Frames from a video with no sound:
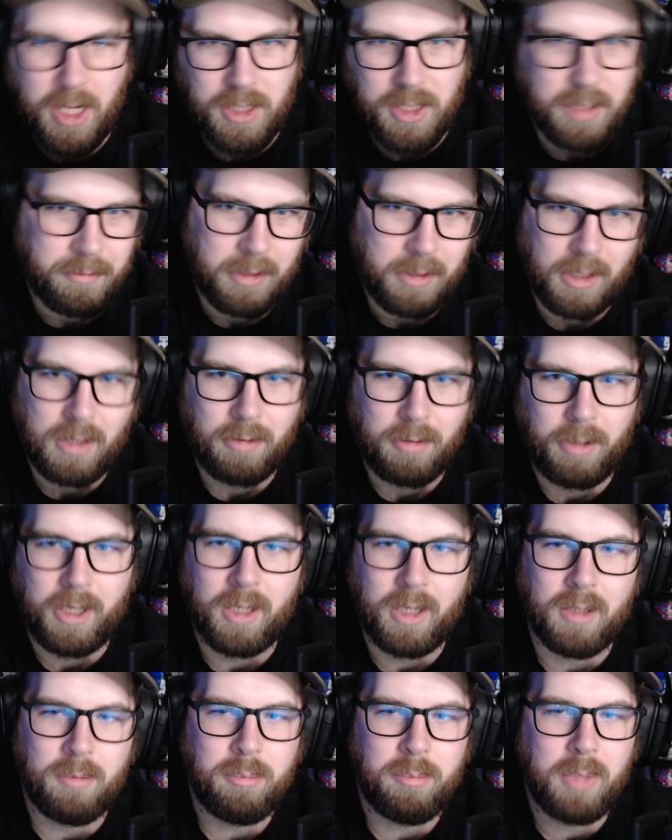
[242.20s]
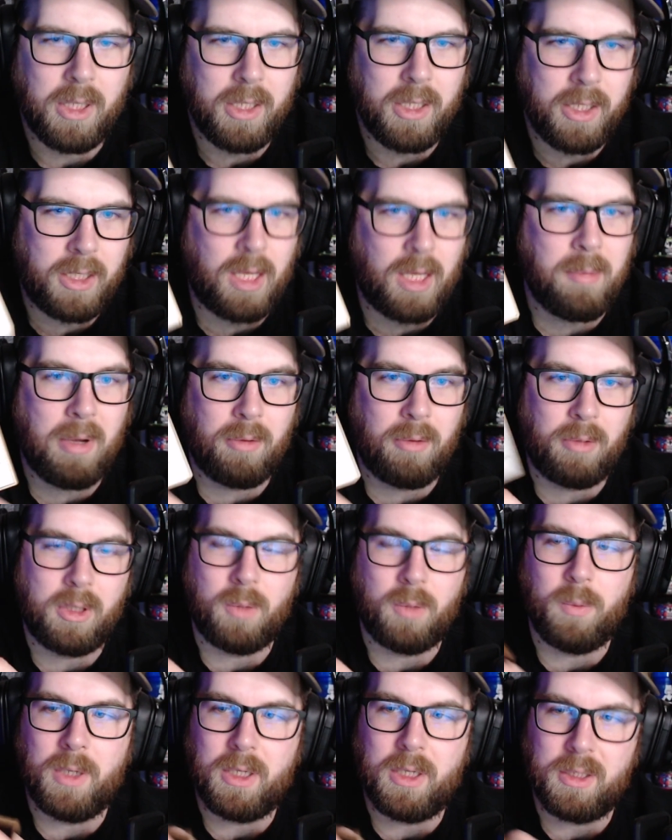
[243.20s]
everything around, but it came out really
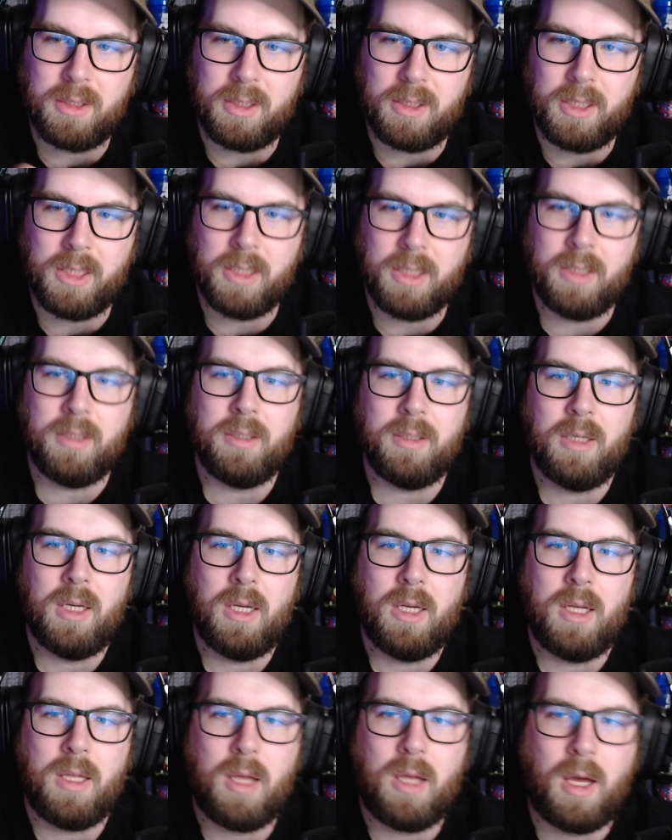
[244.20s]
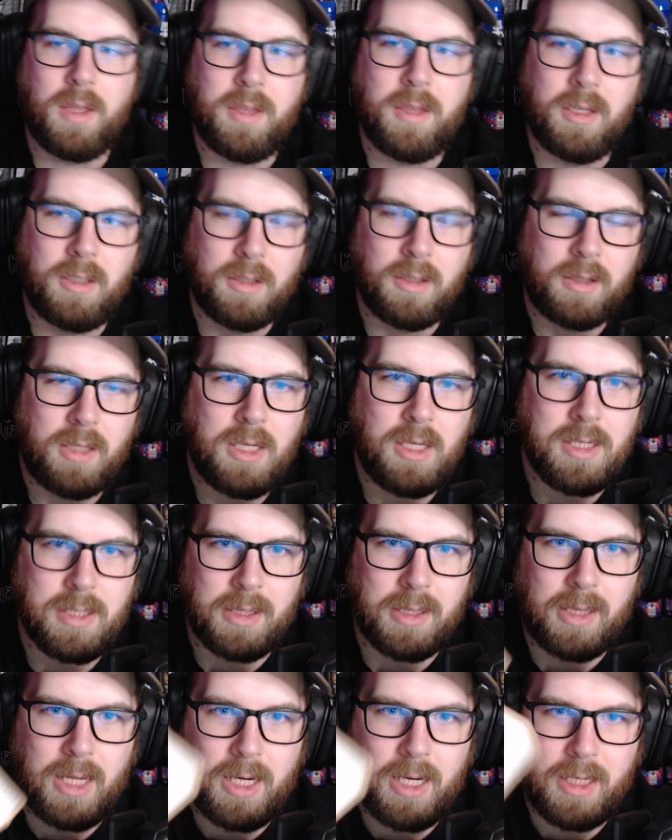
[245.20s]
well. And I think these
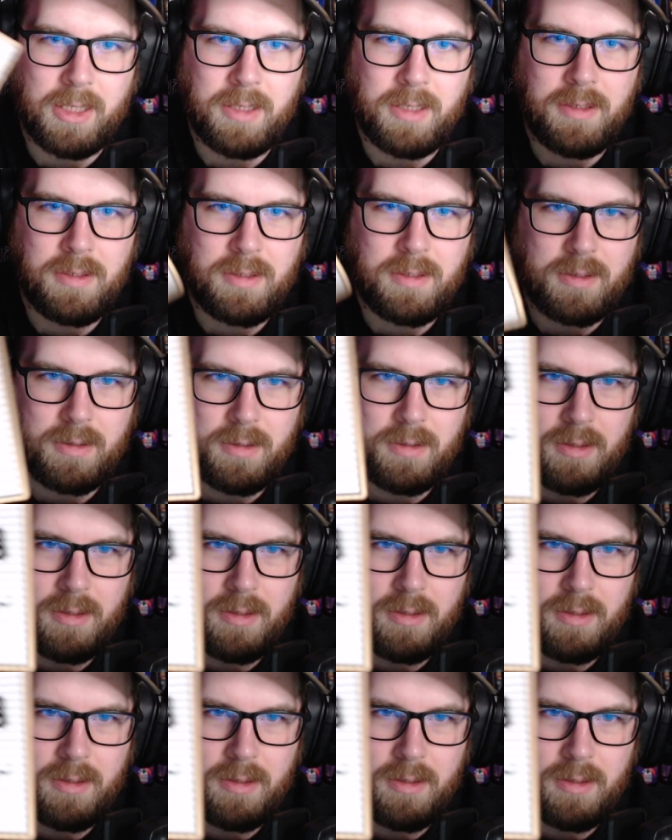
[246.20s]
lines